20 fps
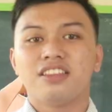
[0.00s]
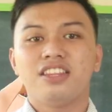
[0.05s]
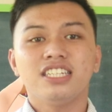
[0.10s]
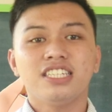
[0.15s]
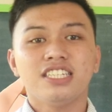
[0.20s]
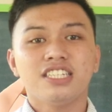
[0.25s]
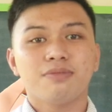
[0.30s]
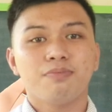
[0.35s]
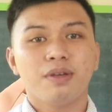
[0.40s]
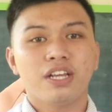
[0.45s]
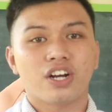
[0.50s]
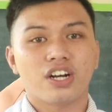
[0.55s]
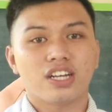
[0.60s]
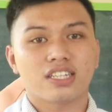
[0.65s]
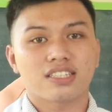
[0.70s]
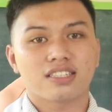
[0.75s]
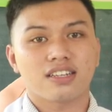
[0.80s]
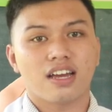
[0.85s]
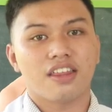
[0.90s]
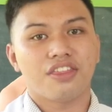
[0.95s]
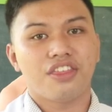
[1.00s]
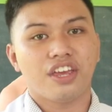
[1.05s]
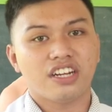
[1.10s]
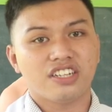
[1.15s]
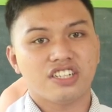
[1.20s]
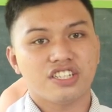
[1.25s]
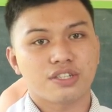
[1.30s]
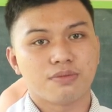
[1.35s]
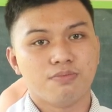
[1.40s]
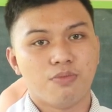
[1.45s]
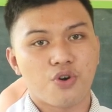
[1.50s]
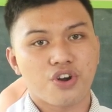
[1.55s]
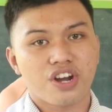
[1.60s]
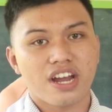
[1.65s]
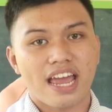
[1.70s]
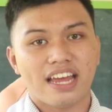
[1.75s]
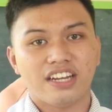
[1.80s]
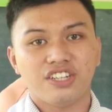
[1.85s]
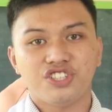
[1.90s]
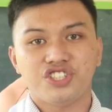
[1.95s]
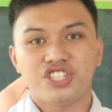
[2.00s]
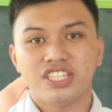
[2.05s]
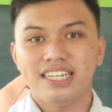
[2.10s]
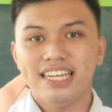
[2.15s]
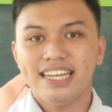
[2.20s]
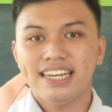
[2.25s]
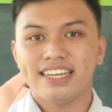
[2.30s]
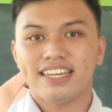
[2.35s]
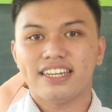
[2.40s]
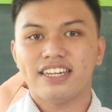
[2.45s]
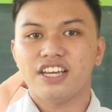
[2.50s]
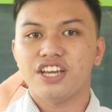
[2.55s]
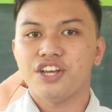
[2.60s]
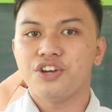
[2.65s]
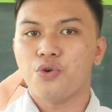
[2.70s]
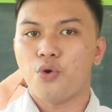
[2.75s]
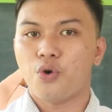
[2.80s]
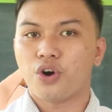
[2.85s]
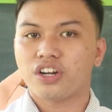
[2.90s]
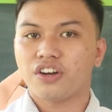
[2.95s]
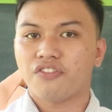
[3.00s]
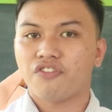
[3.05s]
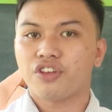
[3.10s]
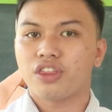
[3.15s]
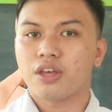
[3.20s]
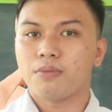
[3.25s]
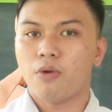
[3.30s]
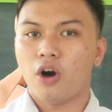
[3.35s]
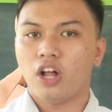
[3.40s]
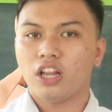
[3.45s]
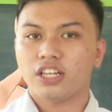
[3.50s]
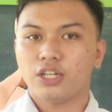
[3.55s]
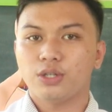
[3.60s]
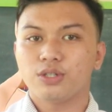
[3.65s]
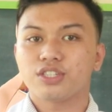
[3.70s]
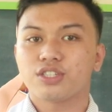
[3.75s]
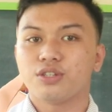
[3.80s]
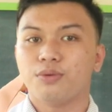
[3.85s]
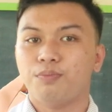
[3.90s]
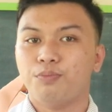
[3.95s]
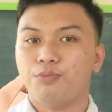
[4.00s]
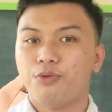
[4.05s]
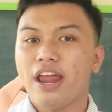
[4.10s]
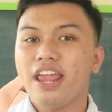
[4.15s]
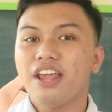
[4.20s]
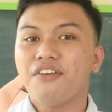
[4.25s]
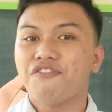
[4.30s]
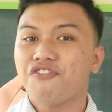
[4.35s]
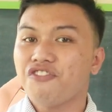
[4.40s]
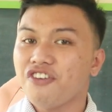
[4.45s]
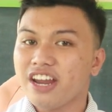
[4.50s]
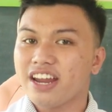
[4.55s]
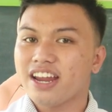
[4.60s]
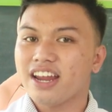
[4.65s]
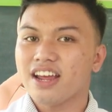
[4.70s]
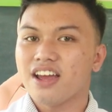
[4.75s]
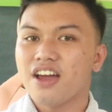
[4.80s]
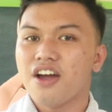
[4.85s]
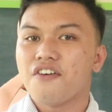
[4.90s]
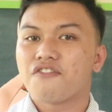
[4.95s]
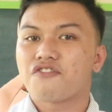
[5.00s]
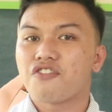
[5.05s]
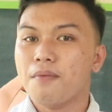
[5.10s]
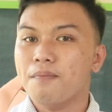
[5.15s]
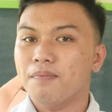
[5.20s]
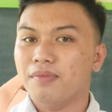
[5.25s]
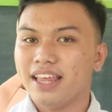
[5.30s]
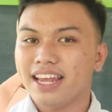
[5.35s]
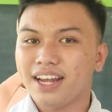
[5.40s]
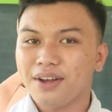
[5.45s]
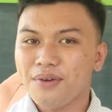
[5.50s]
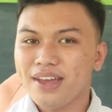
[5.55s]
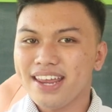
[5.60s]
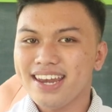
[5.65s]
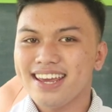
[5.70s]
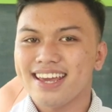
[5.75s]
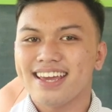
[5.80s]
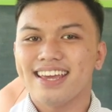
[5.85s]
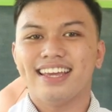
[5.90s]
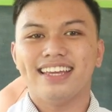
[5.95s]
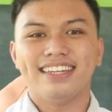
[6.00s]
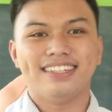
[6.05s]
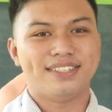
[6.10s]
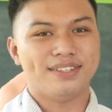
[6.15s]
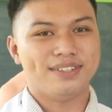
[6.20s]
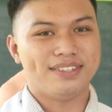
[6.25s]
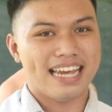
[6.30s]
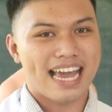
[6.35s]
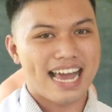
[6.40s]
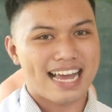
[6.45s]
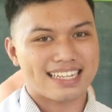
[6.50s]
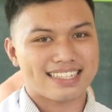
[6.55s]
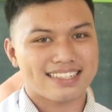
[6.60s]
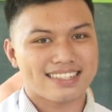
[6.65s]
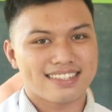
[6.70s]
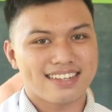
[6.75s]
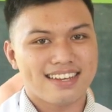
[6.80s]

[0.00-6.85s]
This is because there is more energy needed in order for the molecules to break free from liquid into gas.